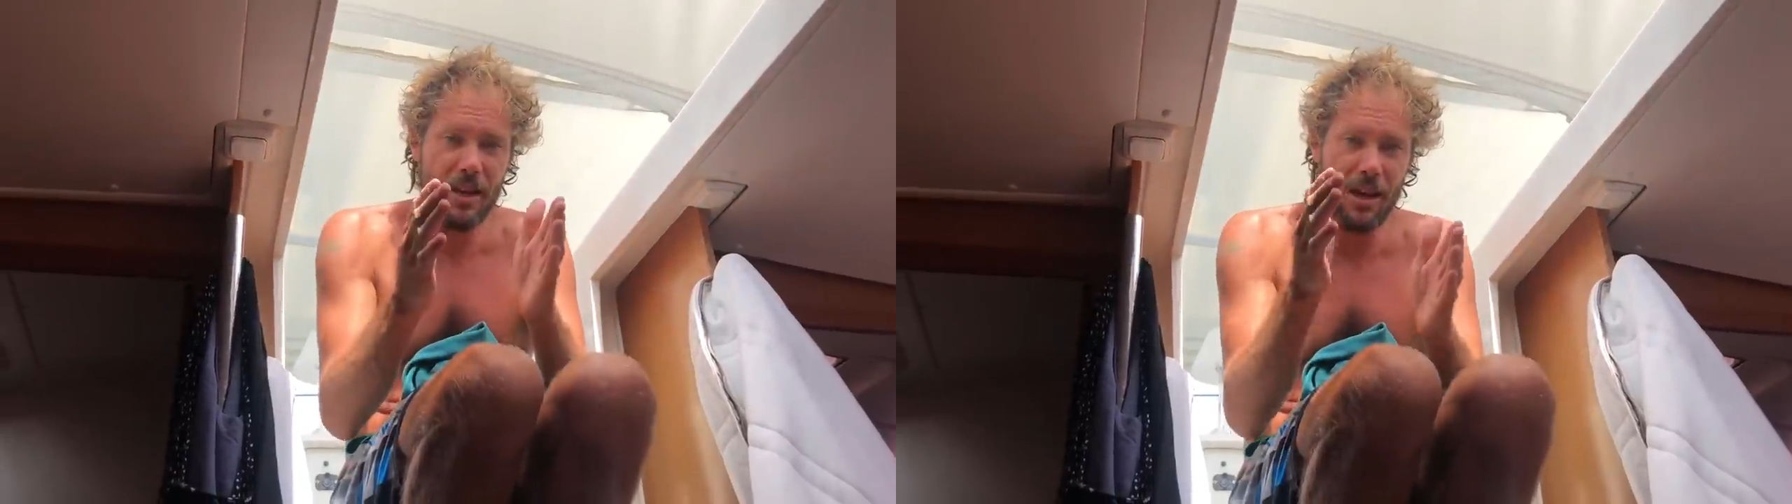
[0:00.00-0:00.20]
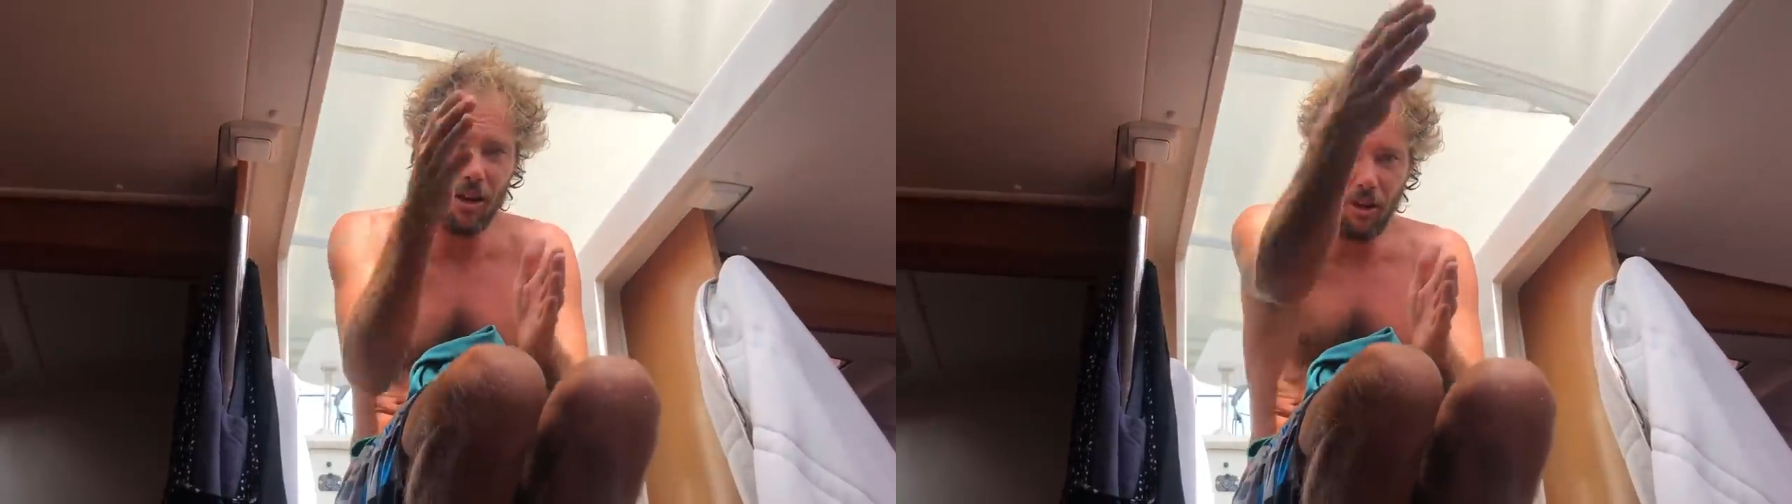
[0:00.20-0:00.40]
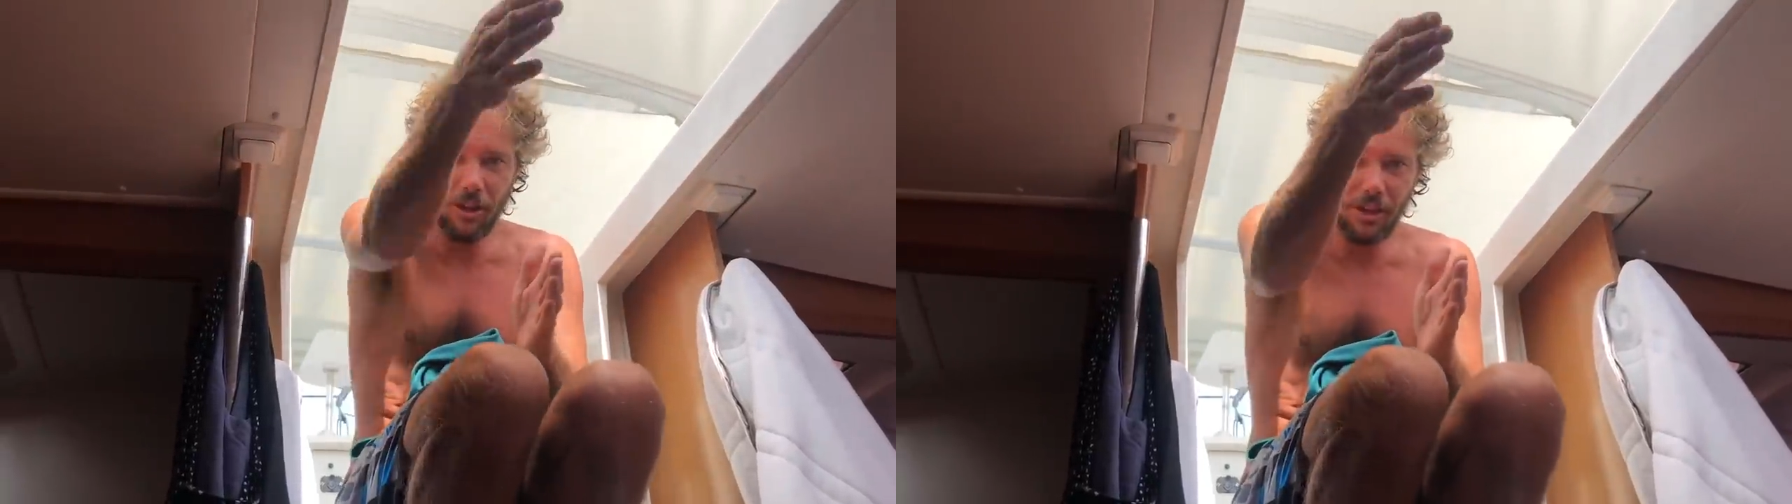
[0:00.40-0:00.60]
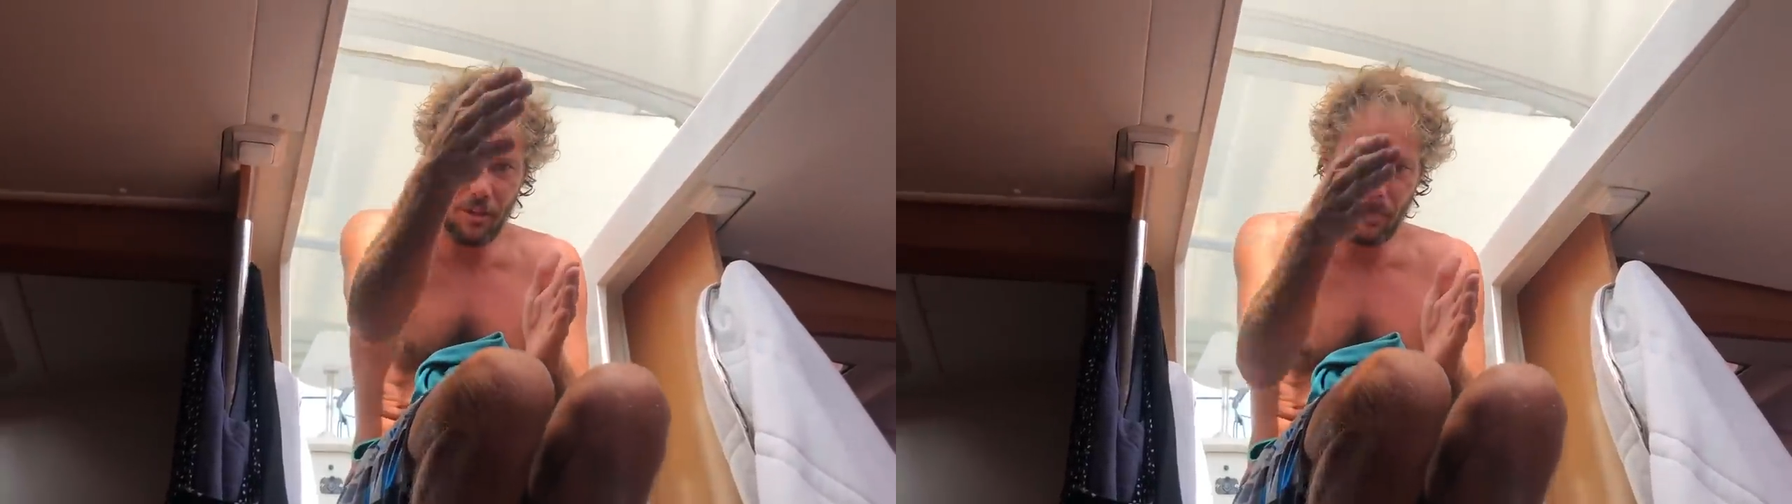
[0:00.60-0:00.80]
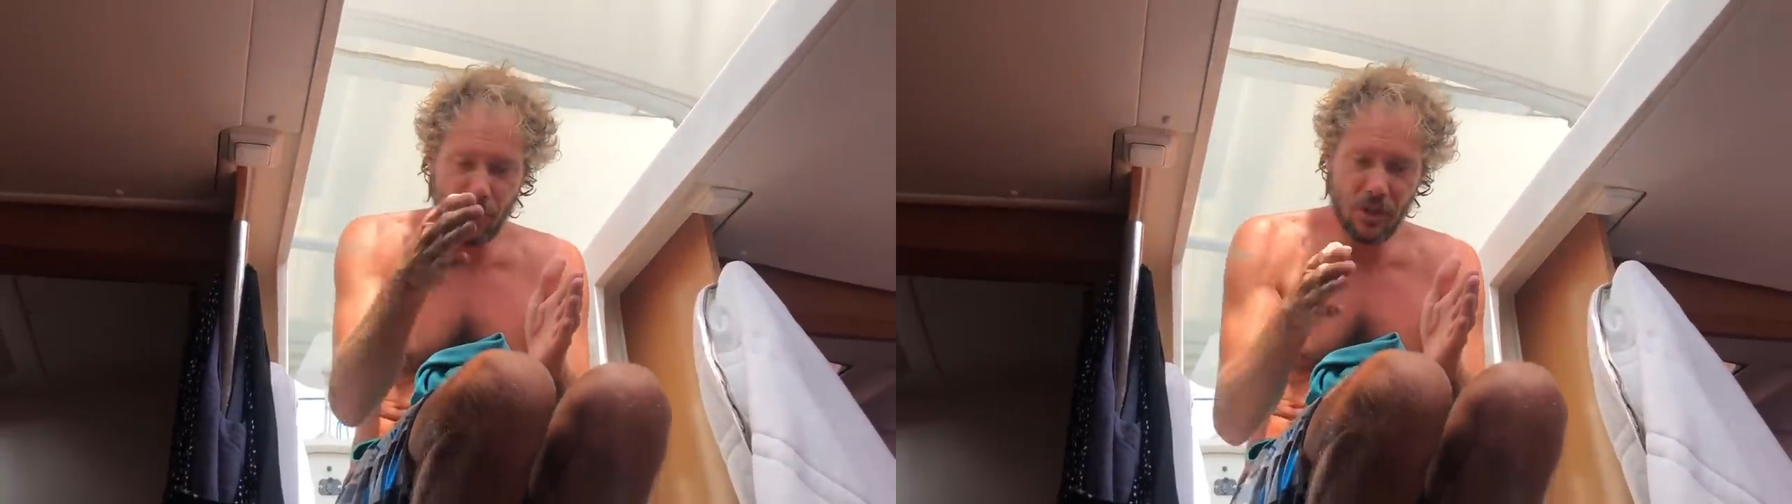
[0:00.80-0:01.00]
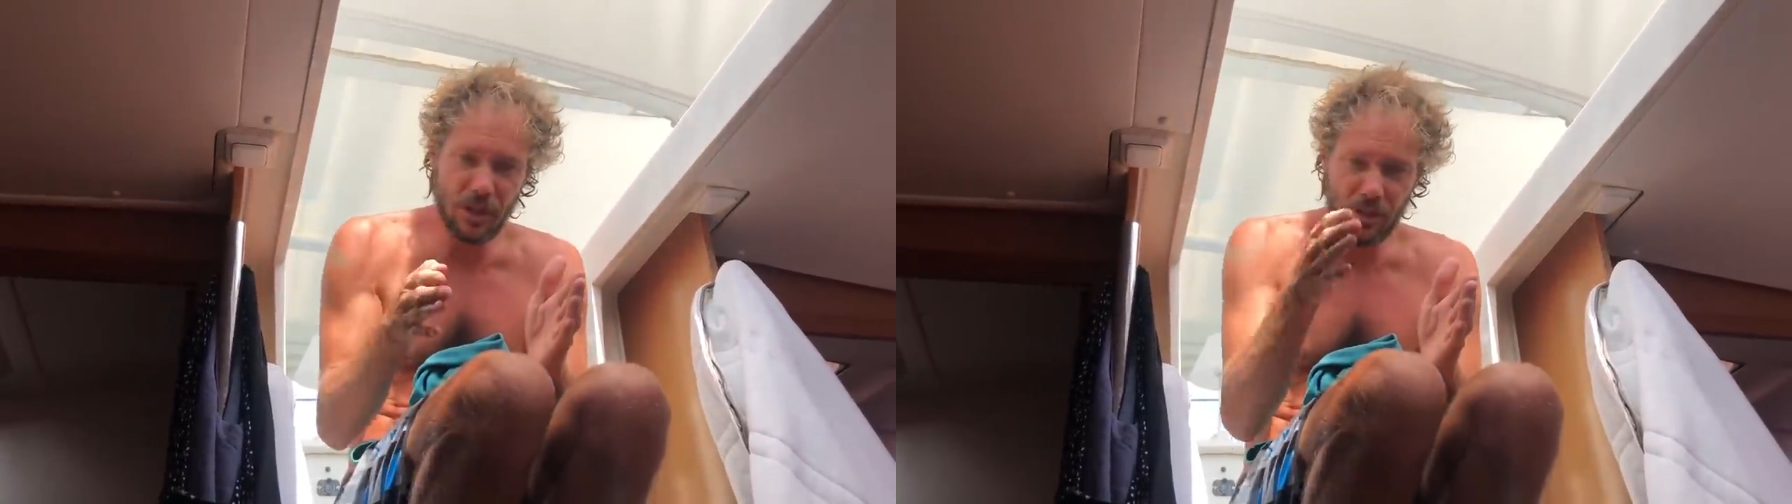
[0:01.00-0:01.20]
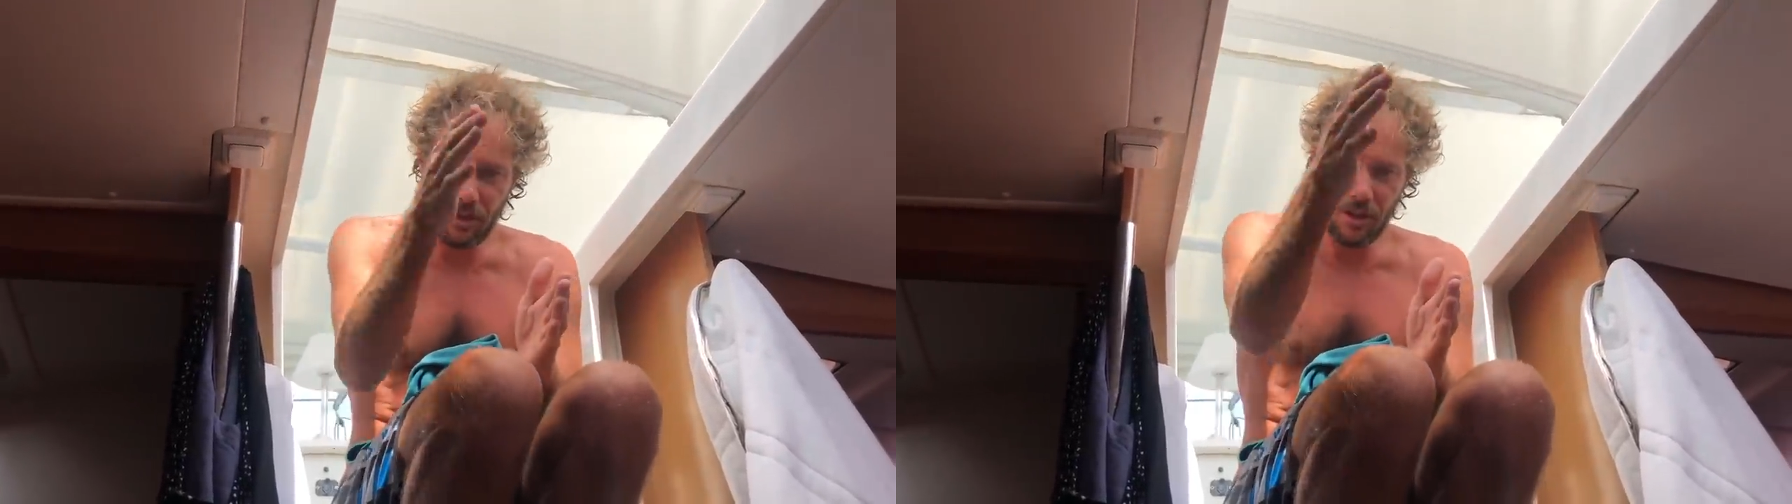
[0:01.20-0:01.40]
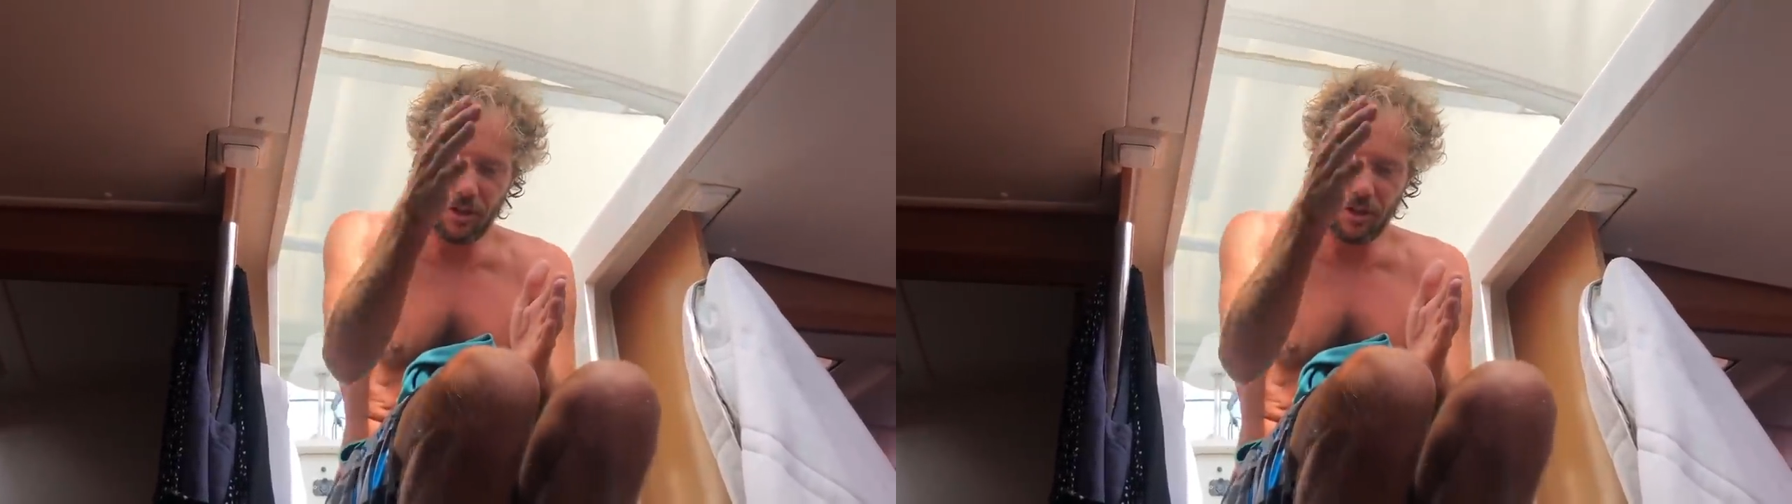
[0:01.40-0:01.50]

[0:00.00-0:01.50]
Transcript: And all the other boats in their